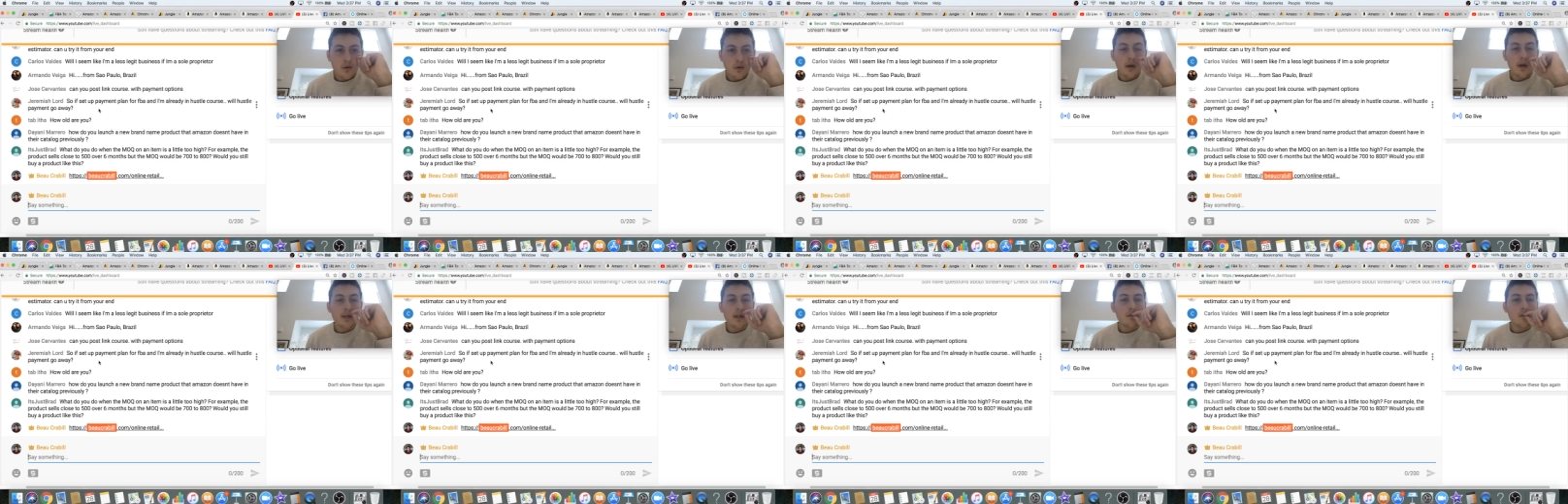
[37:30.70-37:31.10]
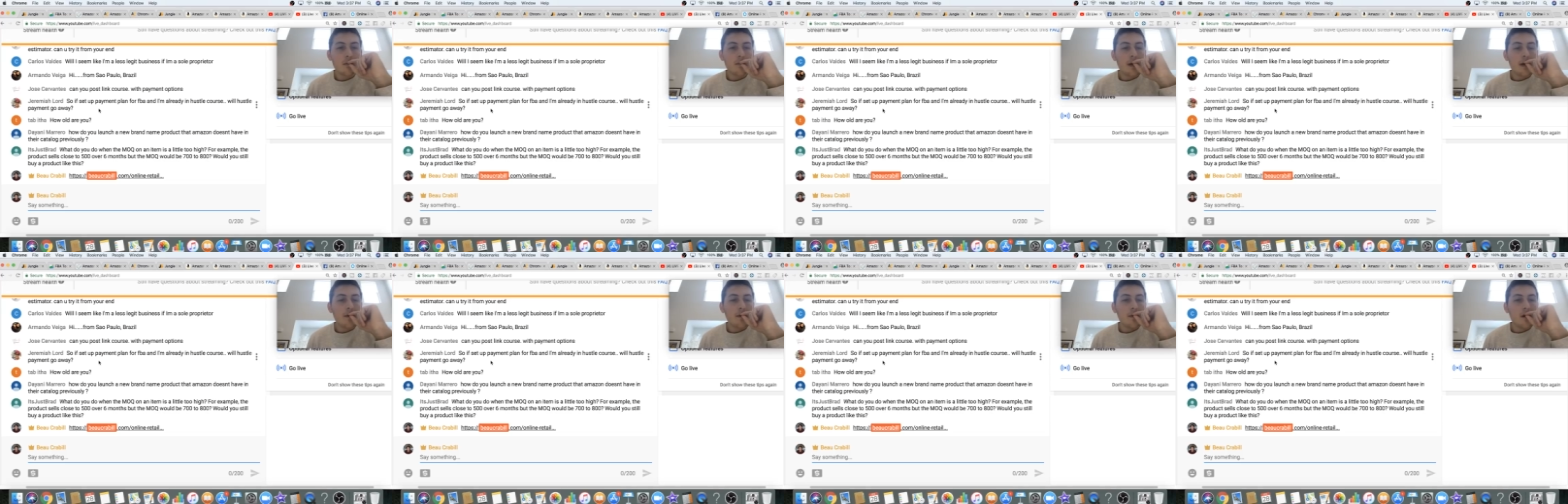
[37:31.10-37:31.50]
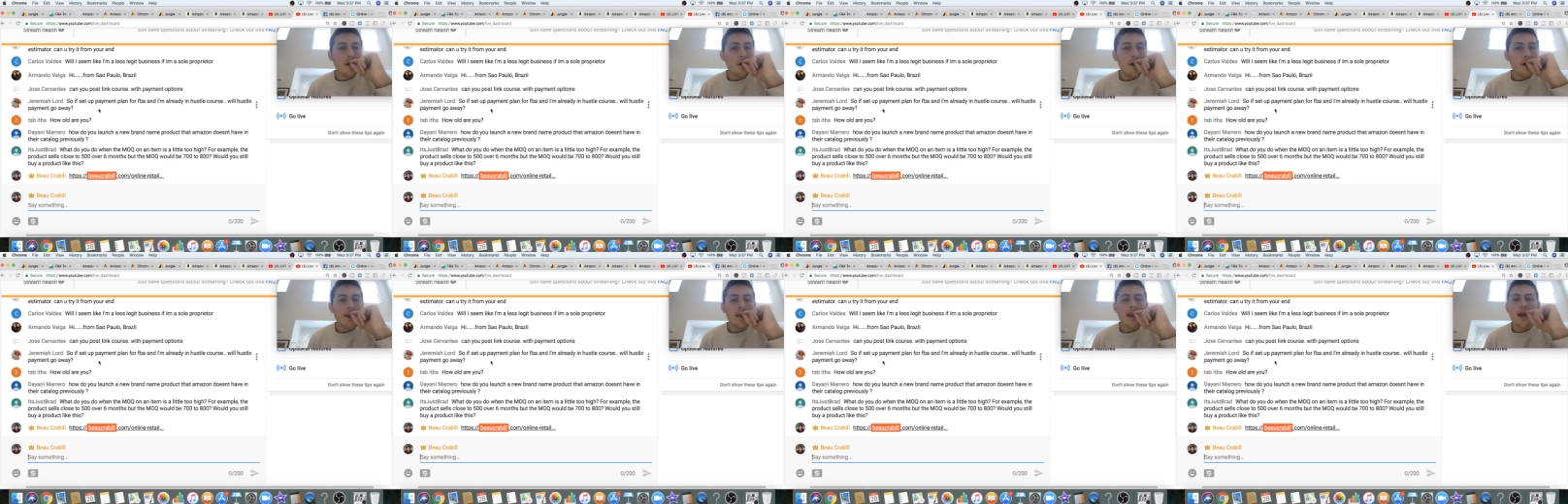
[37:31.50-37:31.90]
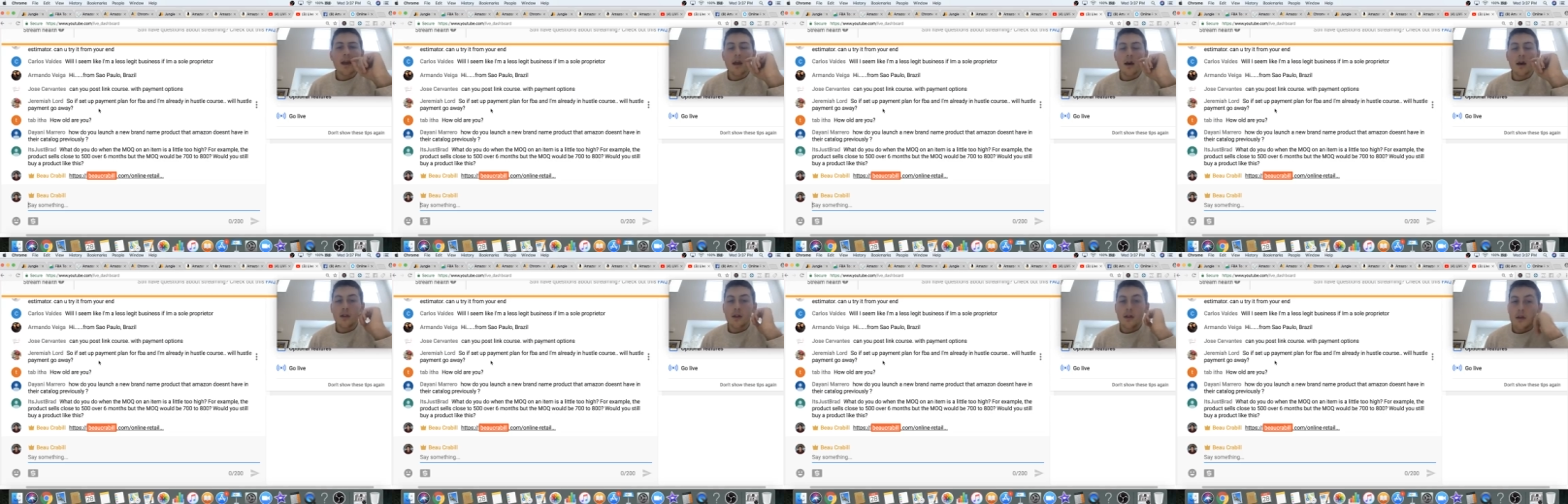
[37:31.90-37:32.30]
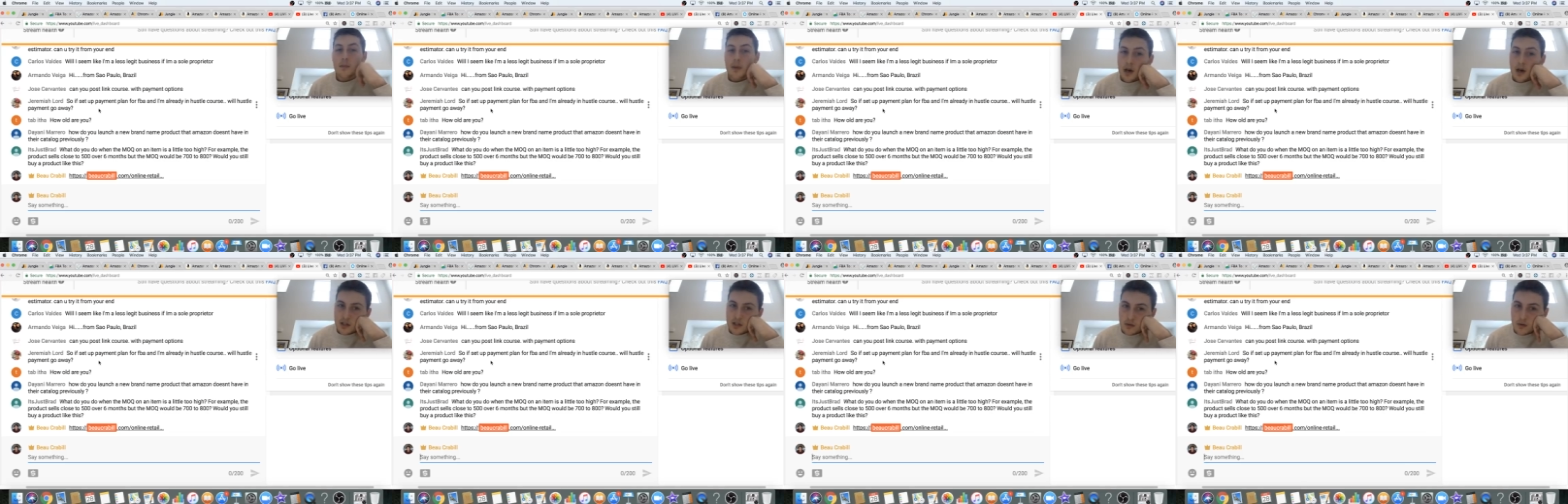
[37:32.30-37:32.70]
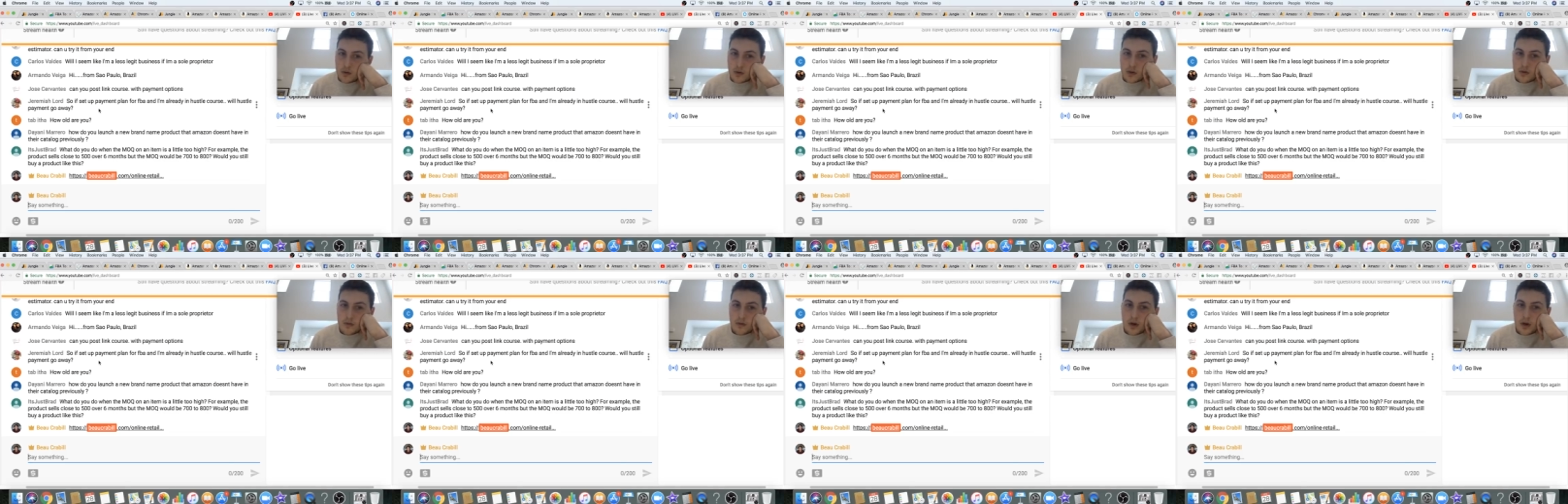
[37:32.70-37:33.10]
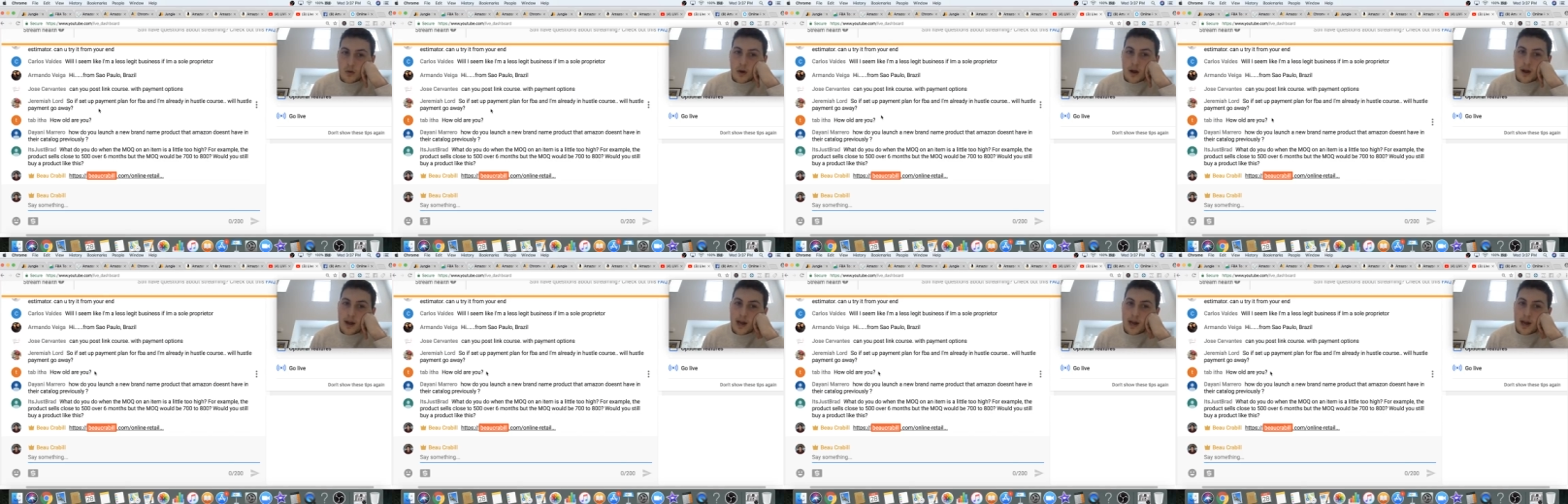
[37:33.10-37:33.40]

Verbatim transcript: hustle payment go away? Yeah, the eBay hustle course will go away.